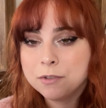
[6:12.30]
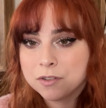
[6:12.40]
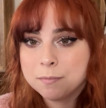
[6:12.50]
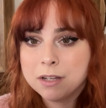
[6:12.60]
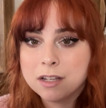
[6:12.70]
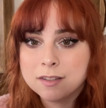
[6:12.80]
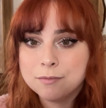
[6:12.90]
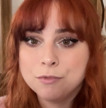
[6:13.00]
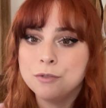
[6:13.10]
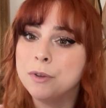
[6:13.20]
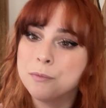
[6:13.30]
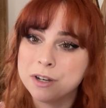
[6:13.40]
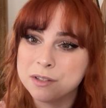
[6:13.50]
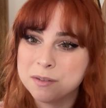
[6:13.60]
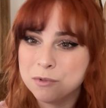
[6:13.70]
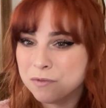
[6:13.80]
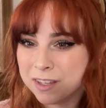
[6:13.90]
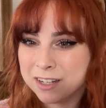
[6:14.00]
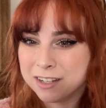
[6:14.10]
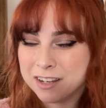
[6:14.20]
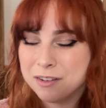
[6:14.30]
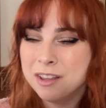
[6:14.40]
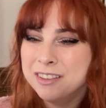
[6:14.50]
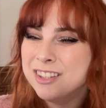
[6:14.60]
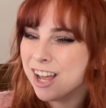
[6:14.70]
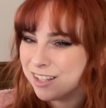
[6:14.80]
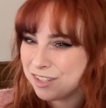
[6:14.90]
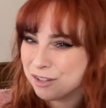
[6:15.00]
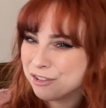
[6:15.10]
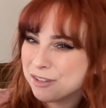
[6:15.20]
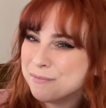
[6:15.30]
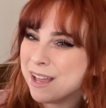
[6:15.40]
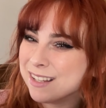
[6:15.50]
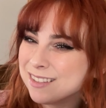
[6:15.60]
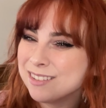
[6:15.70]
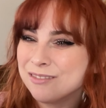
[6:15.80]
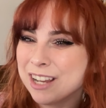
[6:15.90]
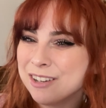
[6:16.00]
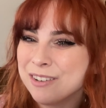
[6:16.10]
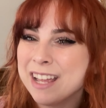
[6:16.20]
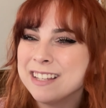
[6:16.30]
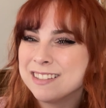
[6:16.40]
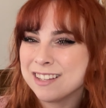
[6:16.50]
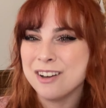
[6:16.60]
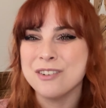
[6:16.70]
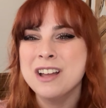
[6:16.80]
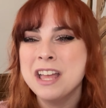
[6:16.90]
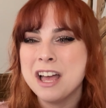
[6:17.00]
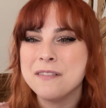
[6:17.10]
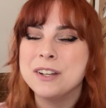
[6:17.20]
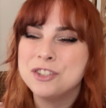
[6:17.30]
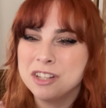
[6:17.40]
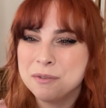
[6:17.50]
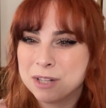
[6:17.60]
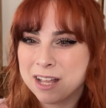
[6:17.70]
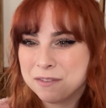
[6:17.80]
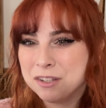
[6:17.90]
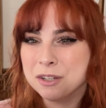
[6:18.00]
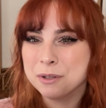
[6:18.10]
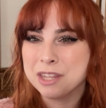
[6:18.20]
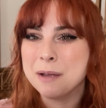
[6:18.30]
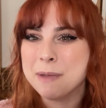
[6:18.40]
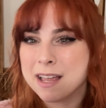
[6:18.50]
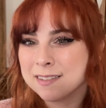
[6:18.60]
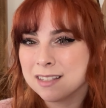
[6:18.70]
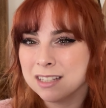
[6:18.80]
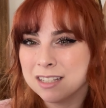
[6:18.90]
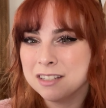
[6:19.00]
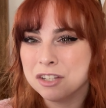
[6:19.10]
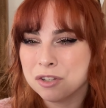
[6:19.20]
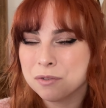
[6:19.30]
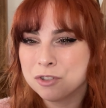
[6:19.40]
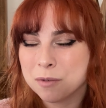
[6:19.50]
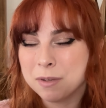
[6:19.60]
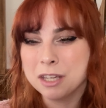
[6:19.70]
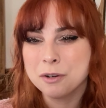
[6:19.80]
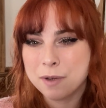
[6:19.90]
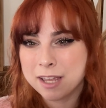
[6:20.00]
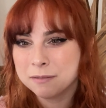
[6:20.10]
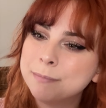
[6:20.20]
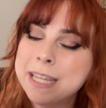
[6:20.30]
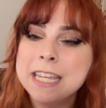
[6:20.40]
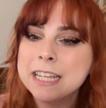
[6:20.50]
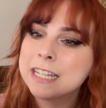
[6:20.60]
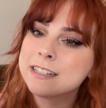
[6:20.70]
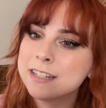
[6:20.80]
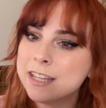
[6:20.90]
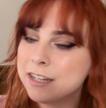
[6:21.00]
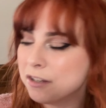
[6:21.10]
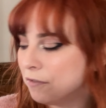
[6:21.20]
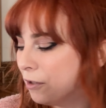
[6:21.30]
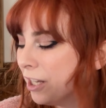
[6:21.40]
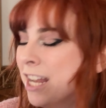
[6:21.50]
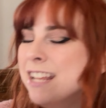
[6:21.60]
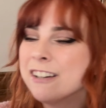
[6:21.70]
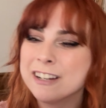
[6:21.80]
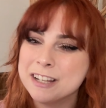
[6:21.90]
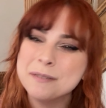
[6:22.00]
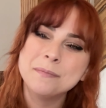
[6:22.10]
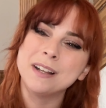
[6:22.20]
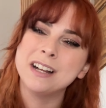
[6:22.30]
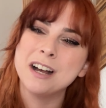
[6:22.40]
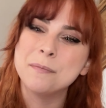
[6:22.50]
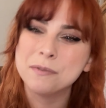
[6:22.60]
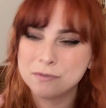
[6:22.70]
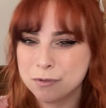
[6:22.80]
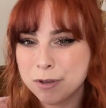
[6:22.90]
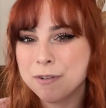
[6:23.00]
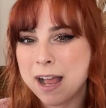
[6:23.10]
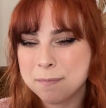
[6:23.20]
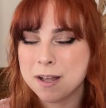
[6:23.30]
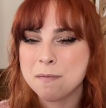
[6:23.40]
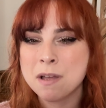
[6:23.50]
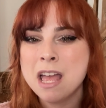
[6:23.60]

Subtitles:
just because we wanted to move in and not deal with a mess right away. So eventually we'll have to deal with that mess and continue chipping it away. My heat kicked in, if you could hear it, but before we wrap up,